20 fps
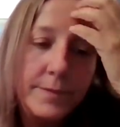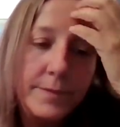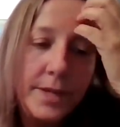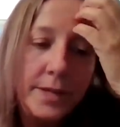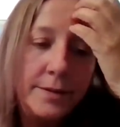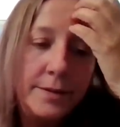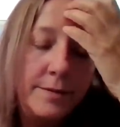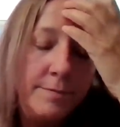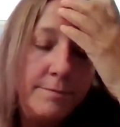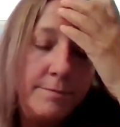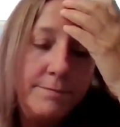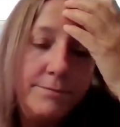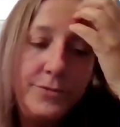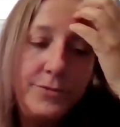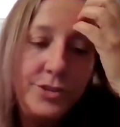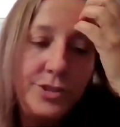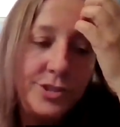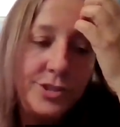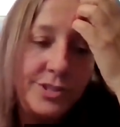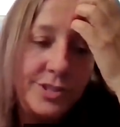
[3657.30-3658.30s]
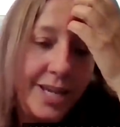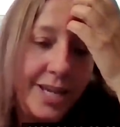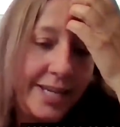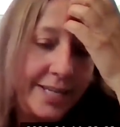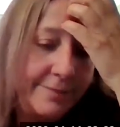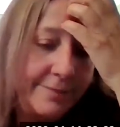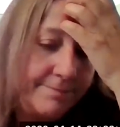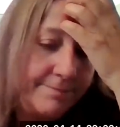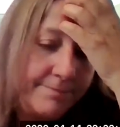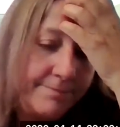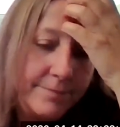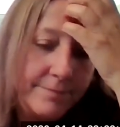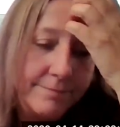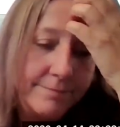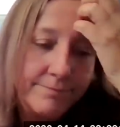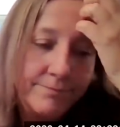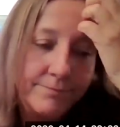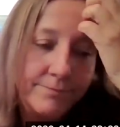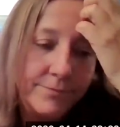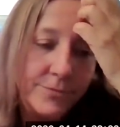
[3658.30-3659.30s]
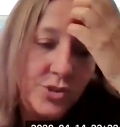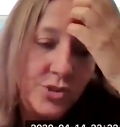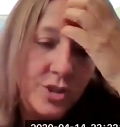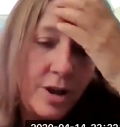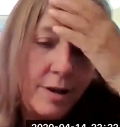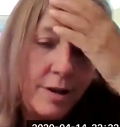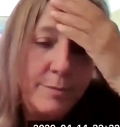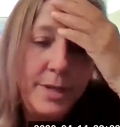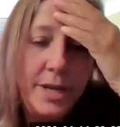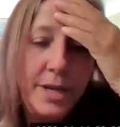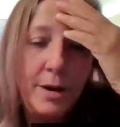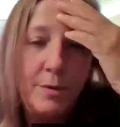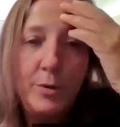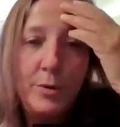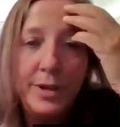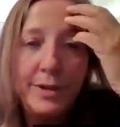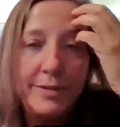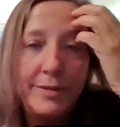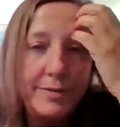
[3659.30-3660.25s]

had just like shot me up with,